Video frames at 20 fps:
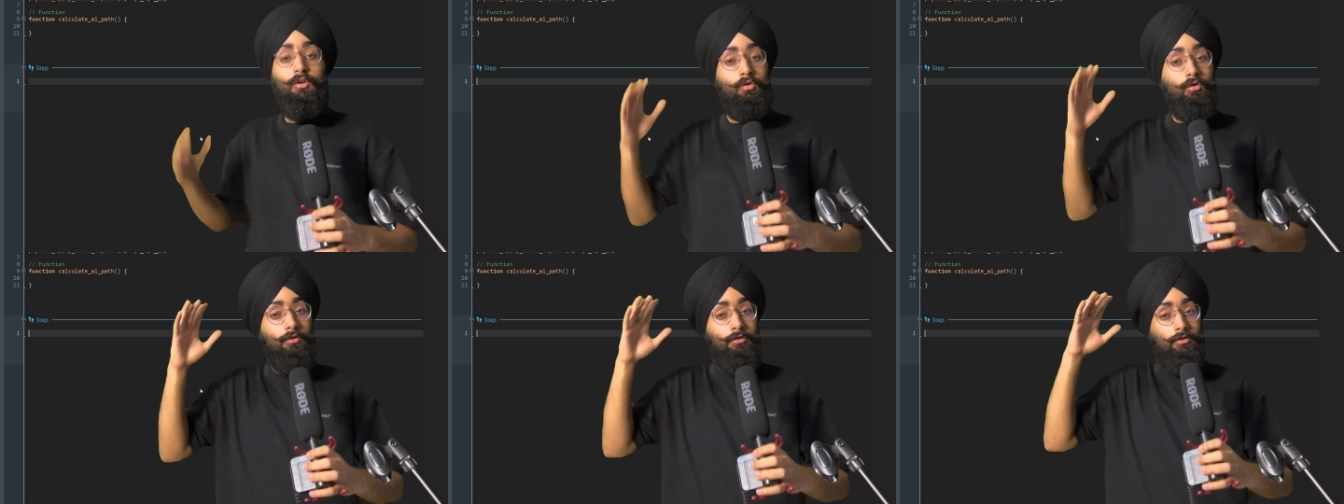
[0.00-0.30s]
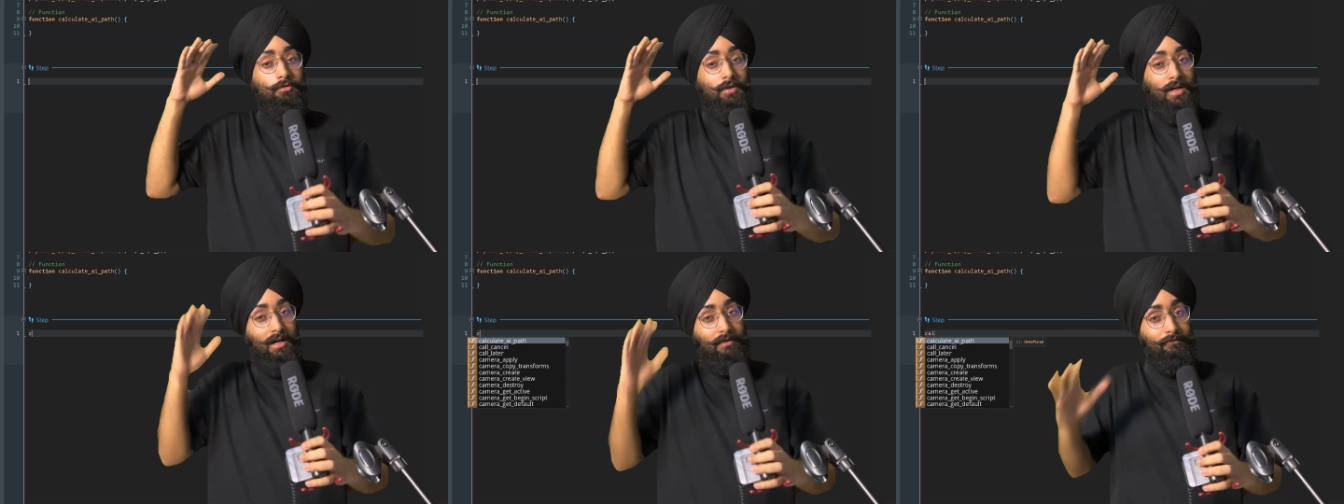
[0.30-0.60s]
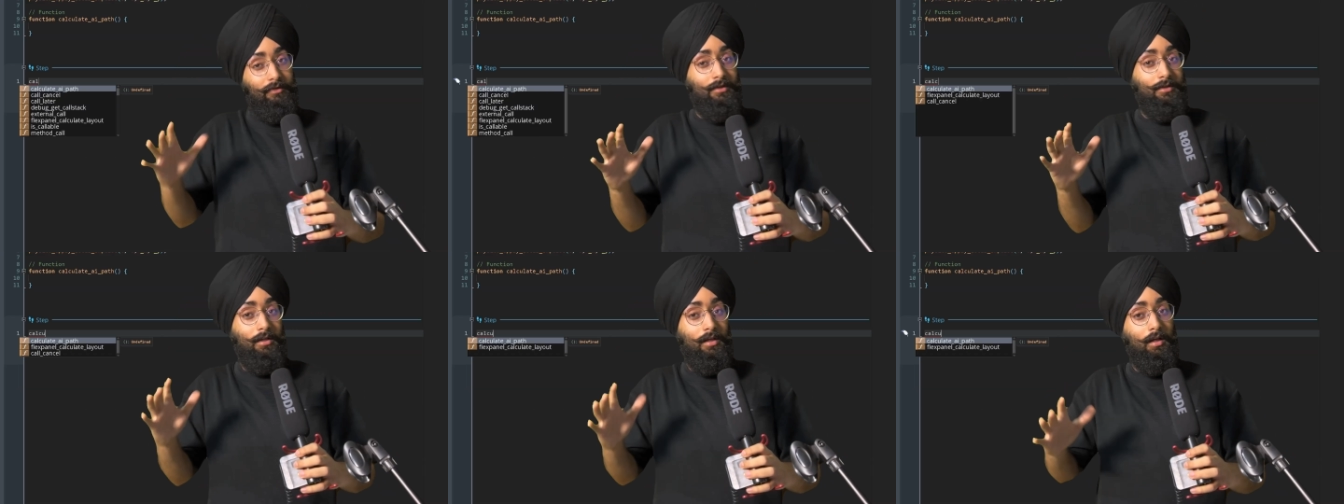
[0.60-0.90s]
Don't do
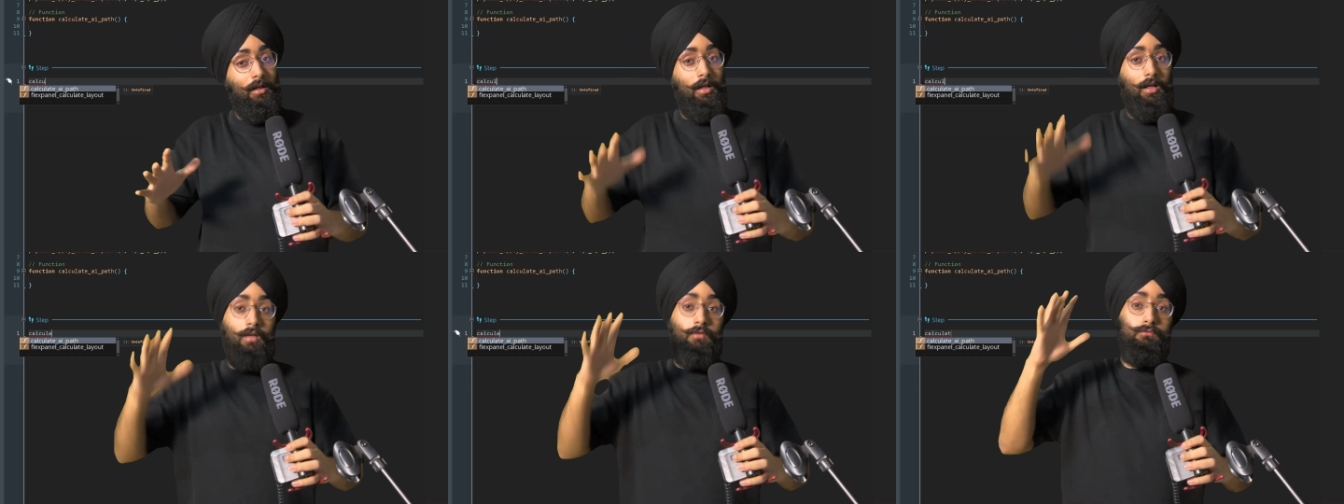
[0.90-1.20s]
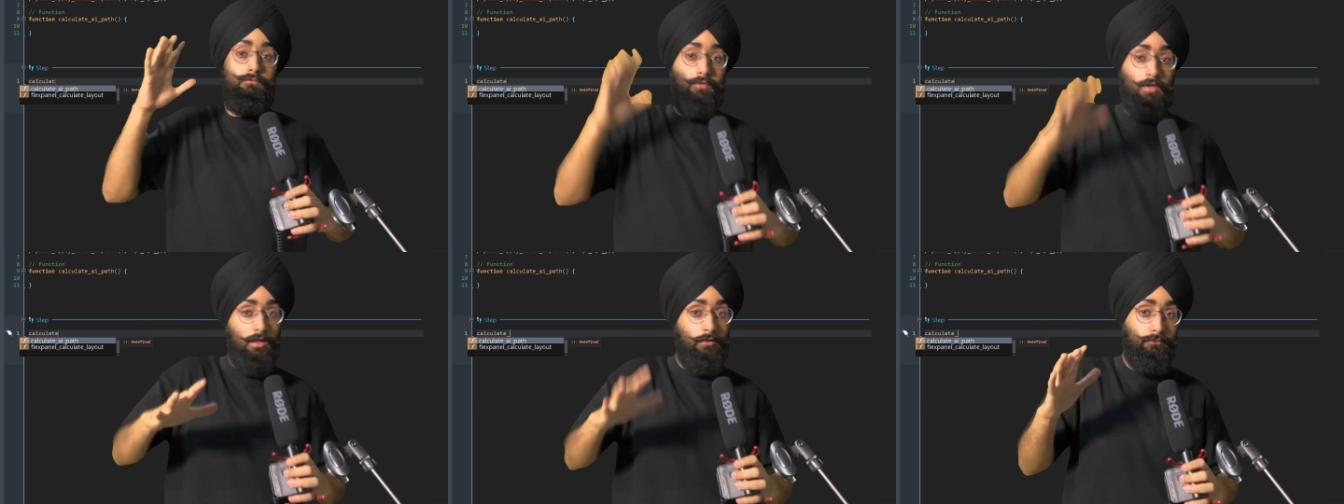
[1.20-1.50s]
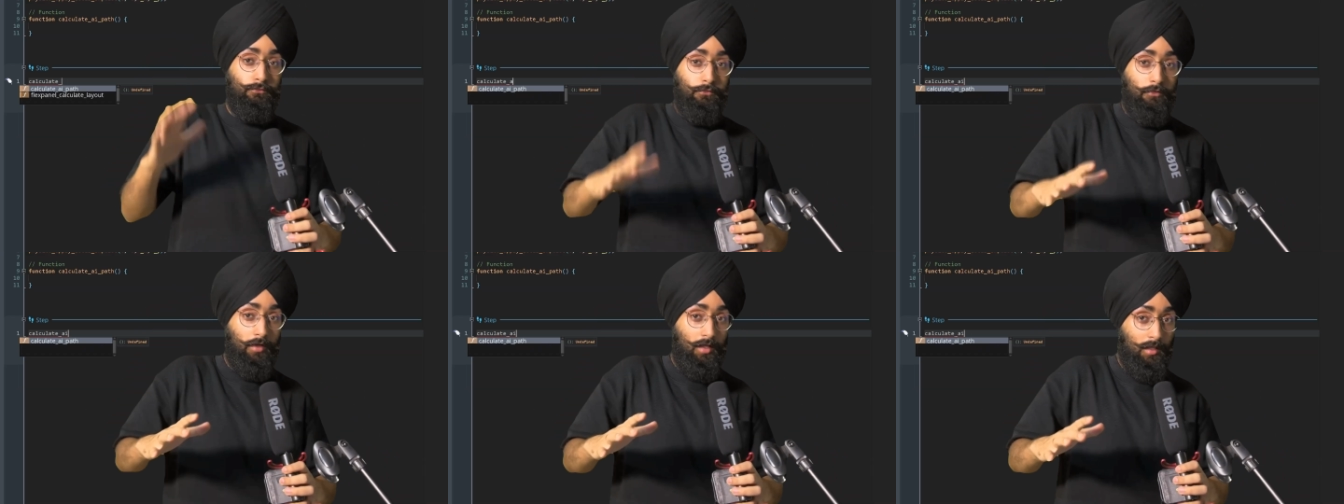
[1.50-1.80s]
everything in one
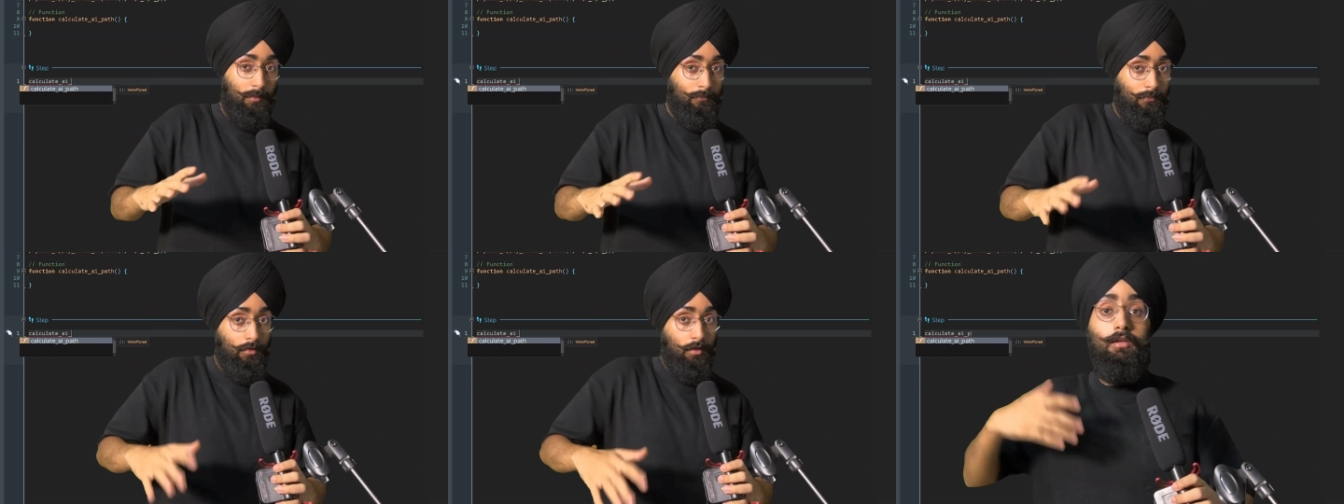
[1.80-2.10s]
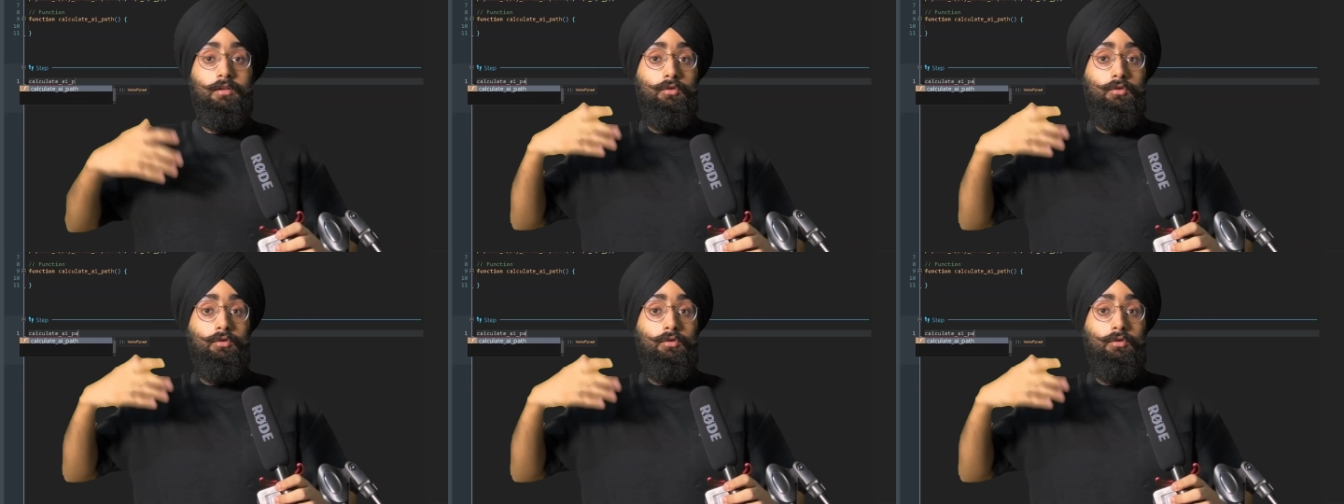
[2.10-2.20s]
frame,